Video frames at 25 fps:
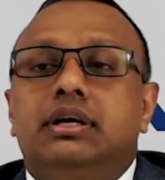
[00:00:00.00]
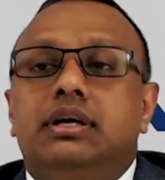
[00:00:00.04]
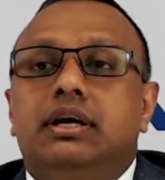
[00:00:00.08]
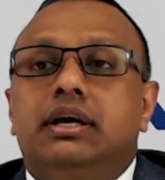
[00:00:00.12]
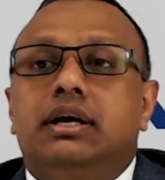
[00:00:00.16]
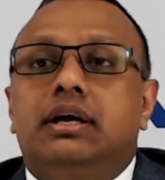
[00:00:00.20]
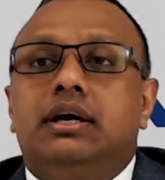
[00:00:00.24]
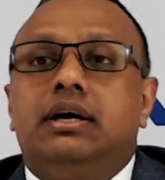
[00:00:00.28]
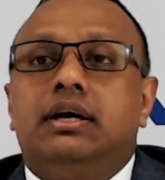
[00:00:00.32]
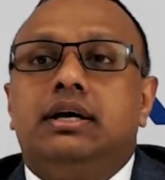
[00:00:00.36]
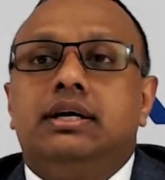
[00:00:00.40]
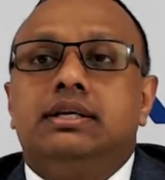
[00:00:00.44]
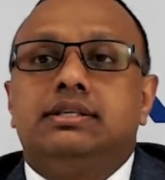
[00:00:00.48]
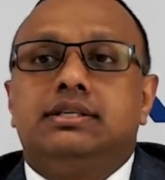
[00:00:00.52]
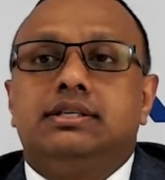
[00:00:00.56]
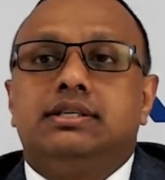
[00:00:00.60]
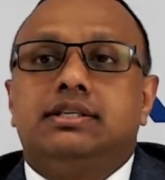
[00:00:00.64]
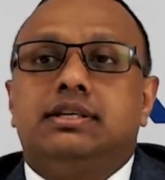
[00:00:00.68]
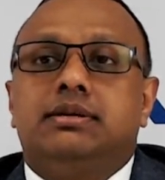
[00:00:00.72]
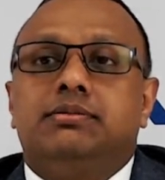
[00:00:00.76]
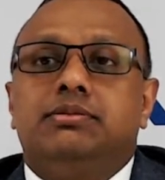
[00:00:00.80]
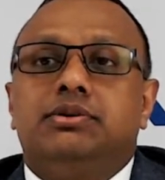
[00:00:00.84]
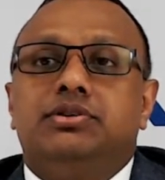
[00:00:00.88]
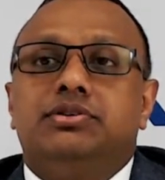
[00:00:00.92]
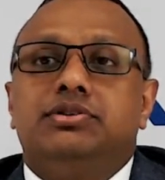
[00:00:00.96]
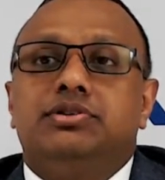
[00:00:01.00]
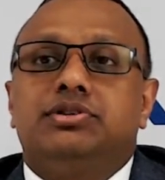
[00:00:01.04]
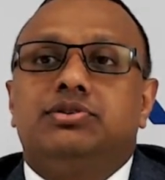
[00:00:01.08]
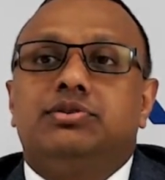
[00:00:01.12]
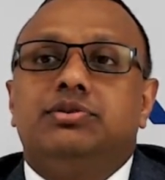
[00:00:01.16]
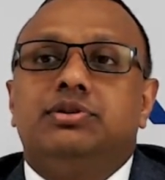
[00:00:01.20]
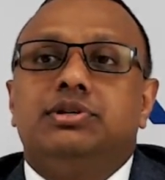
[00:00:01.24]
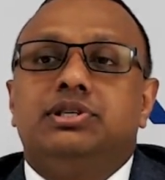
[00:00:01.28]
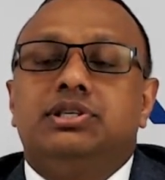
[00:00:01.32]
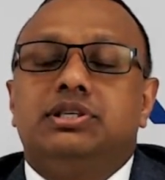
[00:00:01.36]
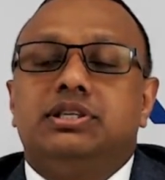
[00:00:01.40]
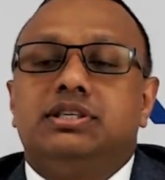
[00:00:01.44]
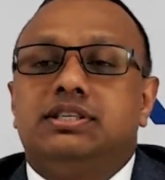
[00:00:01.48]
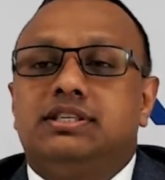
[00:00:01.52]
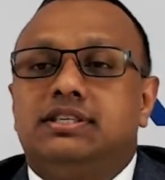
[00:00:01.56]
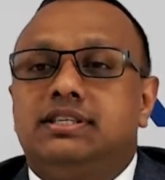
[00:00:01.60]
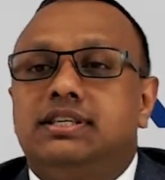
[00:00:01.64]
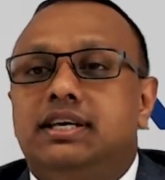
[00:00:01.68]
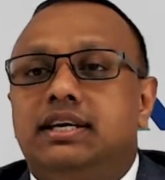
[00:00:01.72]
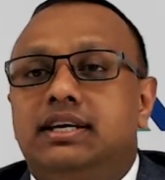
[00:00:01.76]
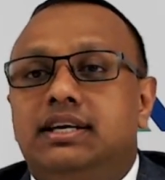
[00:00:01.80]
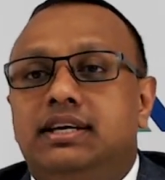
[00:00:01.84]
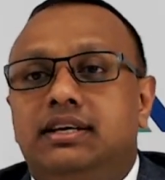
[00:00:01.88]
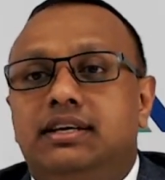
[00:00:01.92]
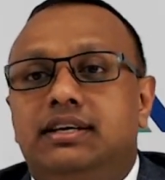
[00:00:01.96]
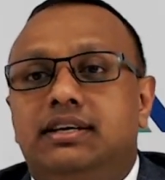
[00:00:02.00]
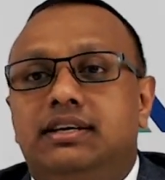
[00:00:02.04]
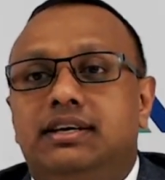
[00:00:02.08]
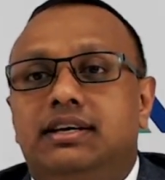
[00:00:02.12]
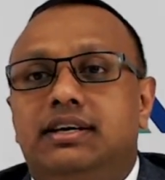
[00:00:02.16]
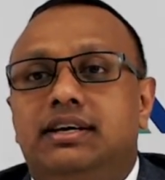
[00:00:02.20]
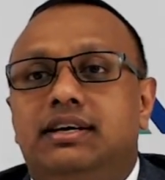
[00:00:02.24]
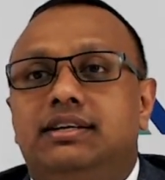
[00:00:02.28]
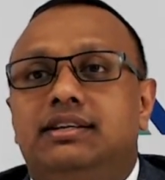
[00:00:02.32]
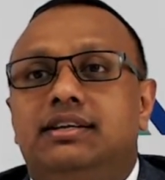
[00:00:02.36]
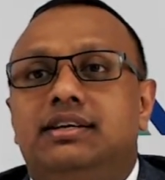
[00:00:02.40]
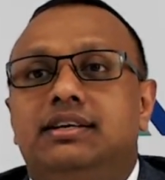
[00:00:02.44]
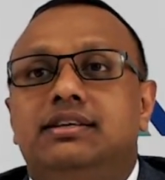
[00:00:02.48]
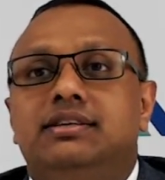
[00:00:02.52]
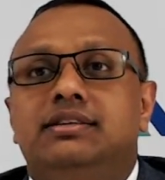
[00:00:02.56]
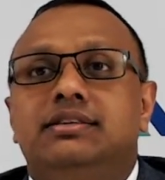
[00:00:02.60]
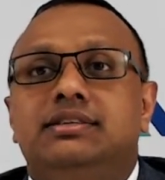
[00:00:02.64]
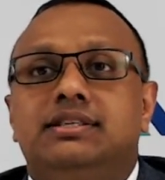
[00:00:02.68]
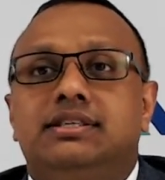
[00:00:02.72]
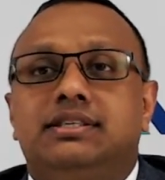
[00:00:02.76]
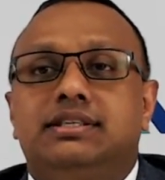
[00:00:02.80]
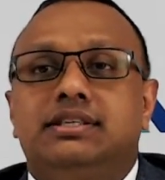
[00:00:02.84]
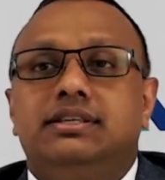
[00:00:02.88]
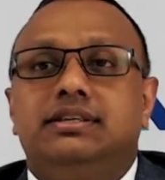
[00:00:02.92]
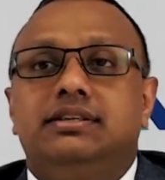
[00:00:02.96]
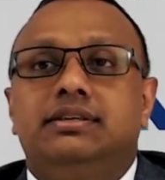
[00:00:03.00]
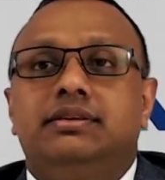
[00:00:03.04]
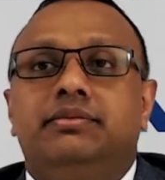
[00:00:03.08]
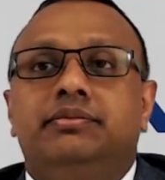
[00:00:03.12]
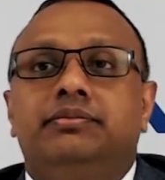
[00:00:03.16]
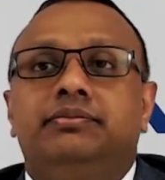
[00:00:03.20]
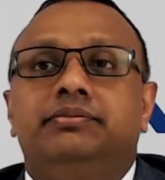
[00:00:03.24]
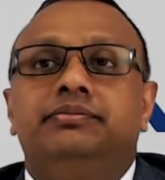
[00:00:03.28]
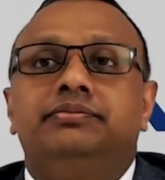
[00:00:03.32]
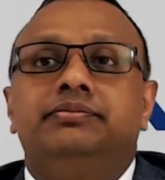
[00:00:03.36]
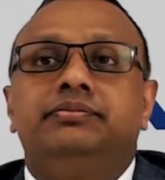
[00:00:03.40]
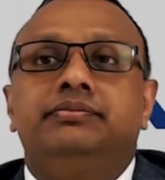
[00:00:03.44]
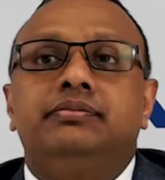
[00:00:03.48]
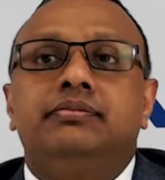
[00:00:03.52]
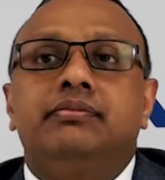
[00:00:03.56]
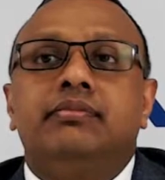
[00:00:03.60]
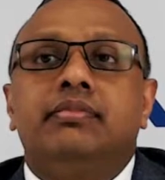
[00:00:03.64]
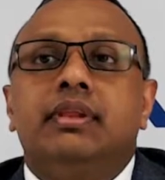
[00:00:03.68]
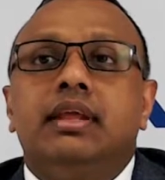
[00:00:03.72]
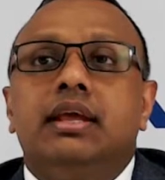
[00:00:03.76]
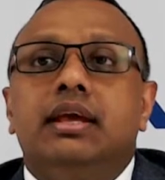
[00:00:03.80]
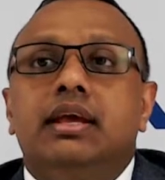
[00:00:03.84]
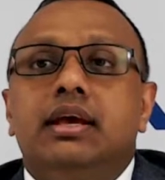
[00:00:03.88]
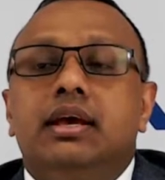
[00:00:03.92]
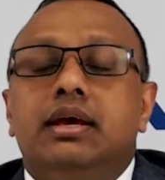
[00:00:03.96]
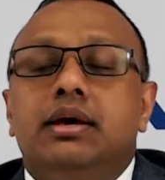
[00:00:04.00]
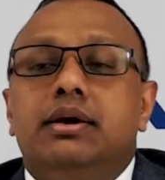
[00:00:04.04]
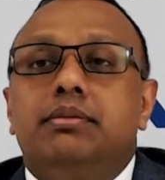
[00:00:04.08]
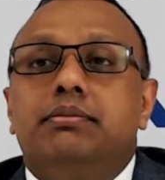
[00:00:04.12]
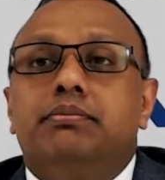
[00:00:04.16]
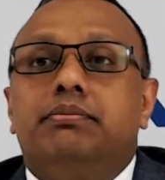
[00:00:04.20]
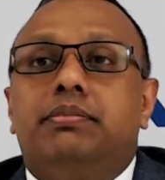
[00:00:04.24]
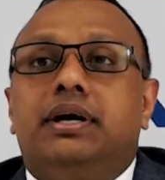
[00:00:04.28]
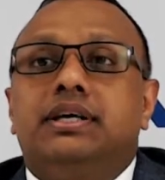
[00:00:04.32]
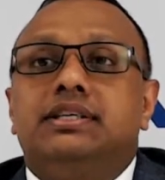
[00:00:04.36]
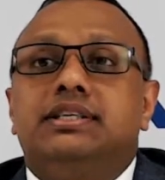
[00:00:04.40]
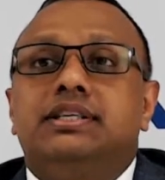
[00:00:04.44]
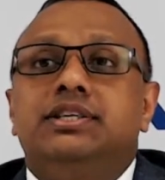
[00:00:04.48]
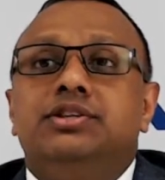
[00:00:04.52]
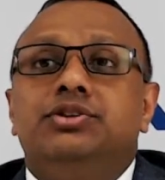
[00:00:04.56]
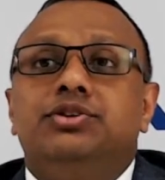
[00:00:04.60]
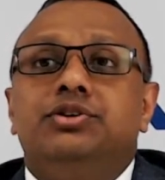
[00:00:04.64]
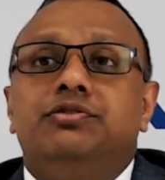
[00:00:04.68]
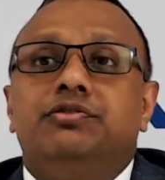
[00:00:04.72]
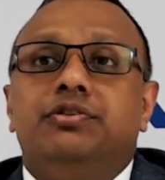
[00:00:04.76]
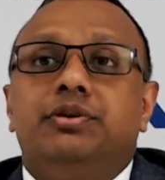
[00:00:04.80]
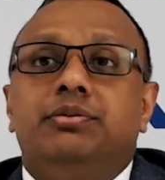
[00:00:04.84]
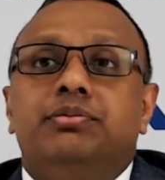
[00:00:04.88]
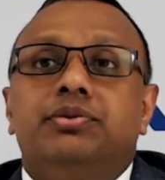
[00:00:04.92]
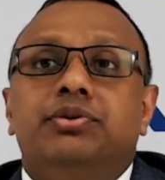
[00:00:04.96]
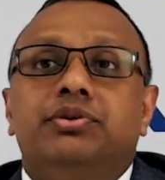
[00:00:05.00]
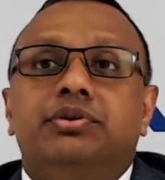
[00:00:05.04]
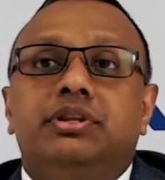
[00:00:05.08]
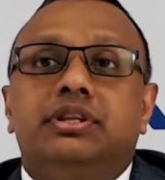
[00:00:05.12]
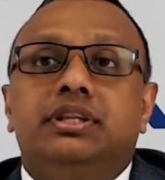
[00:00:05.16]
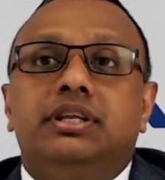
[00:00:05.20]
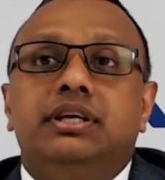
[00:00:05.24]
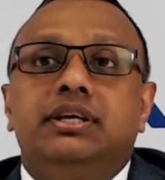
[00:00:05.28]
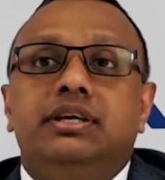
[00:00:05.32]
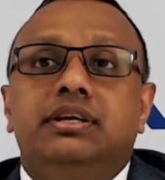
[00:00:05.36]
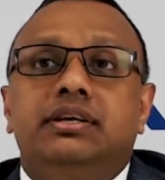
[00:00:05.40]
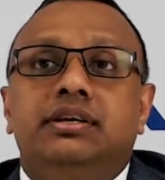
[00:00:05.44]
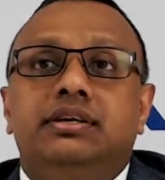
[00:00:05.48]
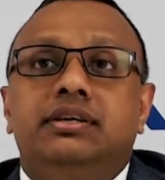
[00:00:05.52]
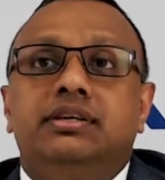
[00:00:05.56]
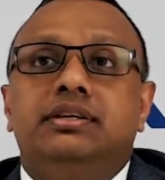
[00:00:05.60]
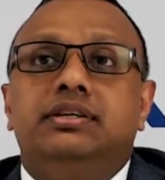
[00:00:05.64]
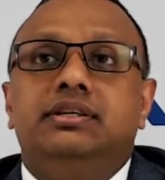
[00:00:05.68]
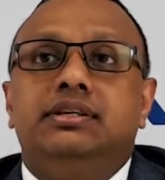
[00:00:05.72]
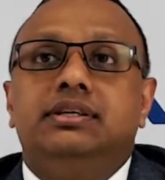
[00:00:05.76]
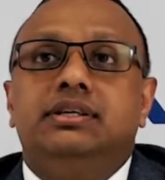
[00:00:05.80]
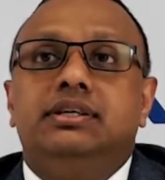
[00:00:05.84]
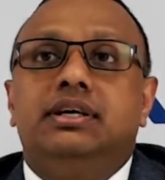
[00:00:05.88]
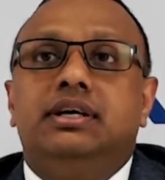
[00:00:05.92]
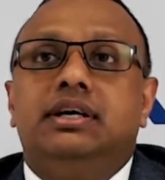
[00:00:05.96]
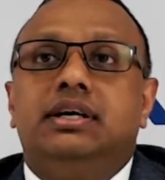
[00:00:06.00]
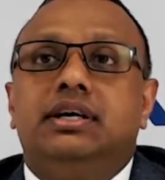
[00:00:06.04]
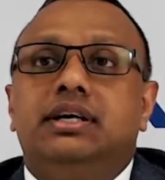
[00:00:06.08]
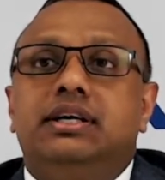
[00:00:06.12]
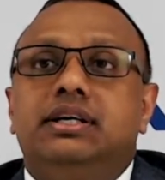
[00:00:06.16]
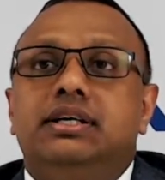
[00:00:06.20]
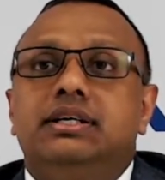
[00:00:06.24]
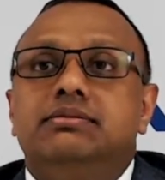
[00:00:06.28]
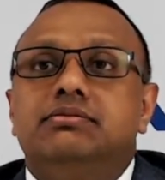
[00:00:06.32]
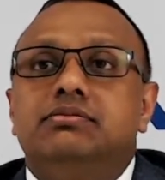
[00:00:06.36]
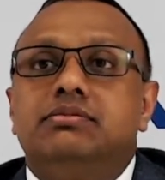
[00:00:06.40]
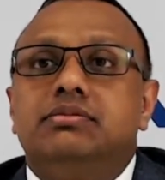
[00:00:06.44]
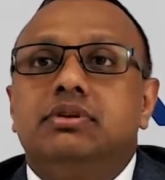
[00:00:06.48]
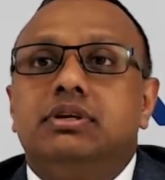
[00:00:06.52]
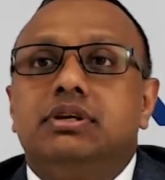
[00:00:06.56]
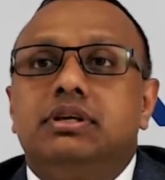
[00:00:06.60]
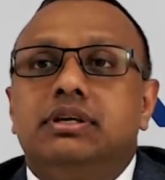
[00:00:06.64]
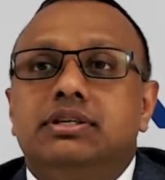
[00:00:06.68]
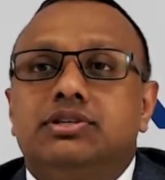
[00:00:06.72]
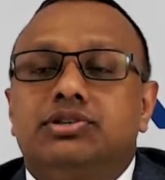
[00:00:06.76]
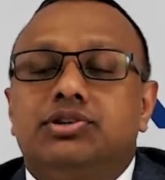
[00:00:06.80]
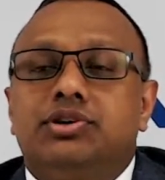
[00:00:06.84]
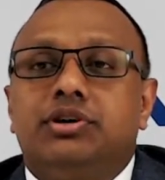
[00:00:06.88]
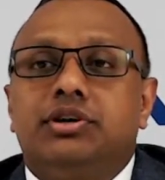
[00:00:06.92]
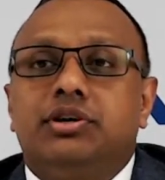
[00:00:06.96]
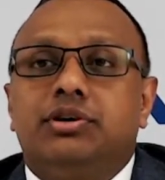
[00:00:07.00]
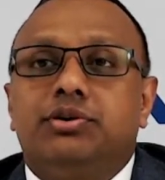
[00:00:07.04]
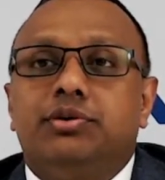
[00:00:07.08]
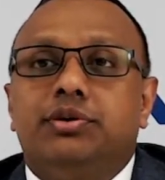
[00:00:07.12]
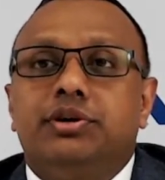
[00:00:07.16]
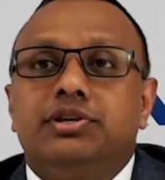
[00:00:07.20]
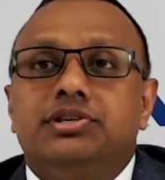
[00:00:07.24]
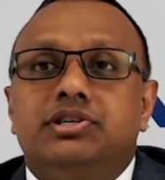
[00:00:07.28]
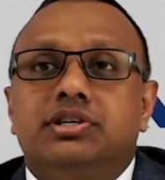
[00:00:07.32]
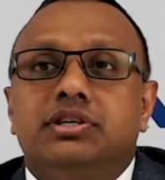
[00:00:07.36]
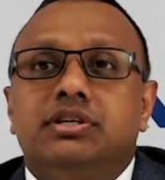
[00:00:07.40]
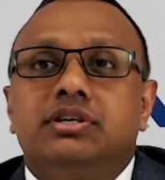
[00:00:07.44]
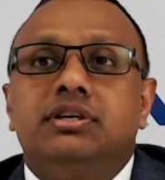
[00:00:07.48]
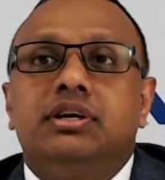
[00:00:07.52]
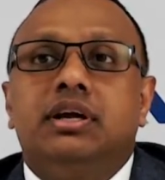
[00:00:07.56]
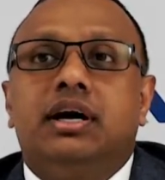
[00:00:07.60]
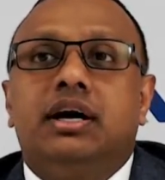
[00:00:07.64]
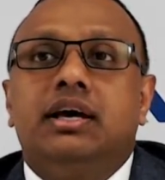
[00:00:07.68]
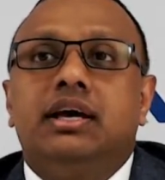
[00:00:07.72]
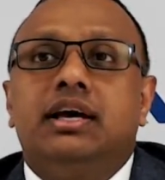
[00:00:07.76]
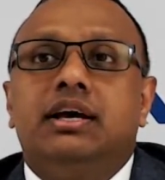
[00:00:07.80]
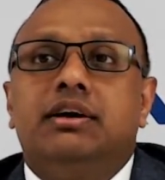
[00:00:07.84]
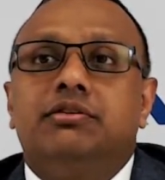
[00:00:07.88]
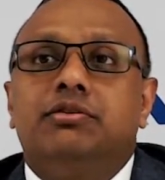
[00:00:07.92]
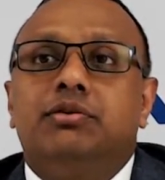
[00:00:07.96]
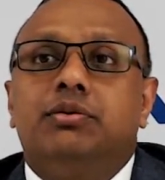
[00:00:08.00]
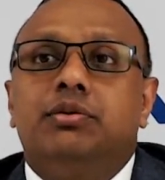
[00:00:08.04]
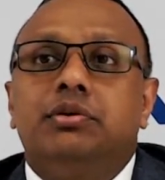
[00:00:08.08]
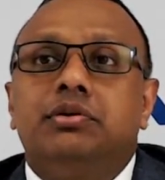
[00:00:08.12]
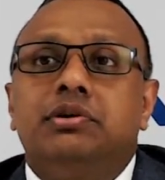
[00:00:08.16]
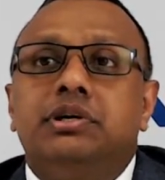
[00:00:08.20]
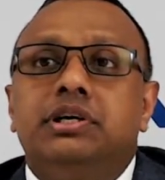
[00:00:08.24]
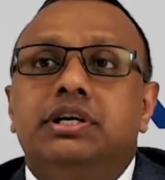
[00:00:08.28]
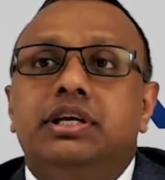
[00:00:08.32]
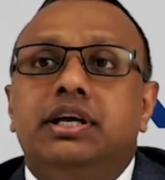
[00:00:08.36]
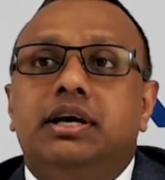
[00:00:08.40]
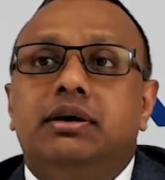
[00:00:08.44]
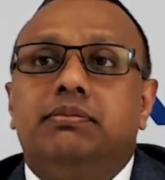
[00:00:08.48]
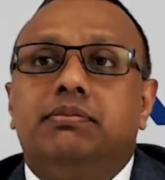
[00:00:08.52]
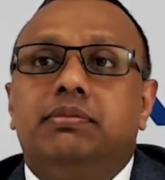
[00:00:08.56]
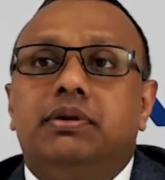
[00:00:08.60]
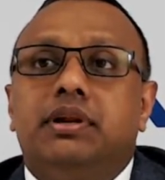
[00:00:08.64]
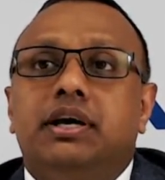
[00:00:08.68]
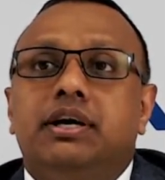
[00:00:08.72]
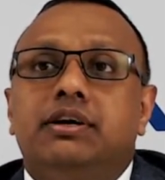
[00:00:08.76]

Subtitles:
answer some of those questions there, and then see. Pasindu Vimukti, he's got a question. I have already applied